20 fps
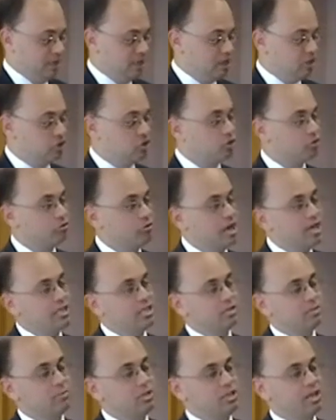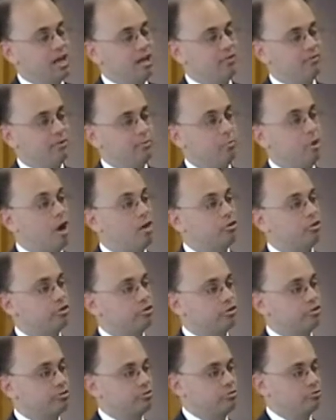He's disgraced himself and
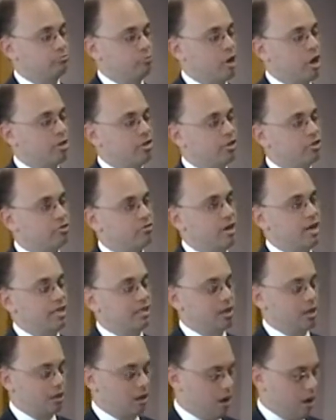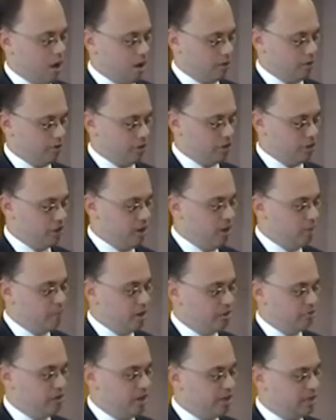brought disgrace on Congress
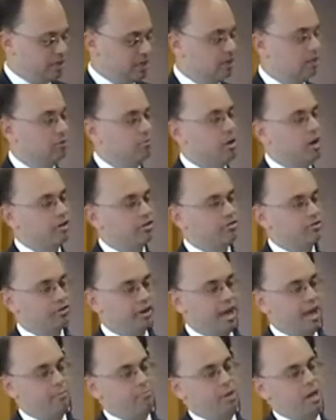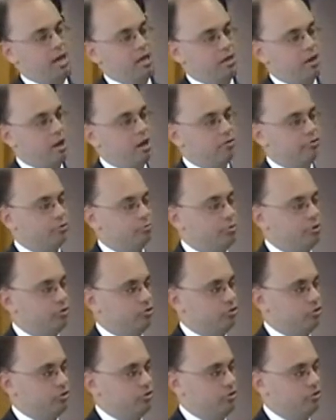by trading earmarks for campaign
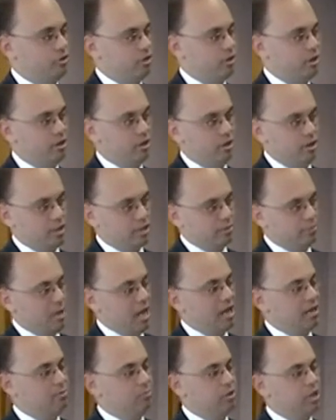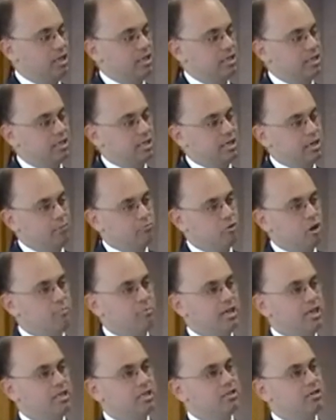contributions. It's a pay-to-play scheme
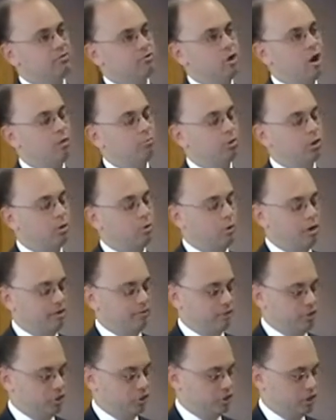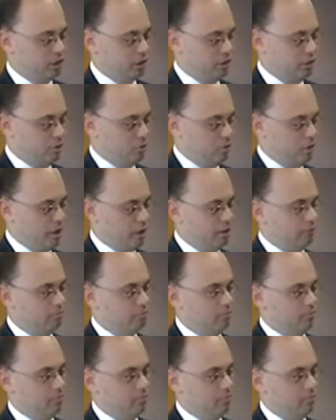reminiscent of Rod Blagojevich's Illinois.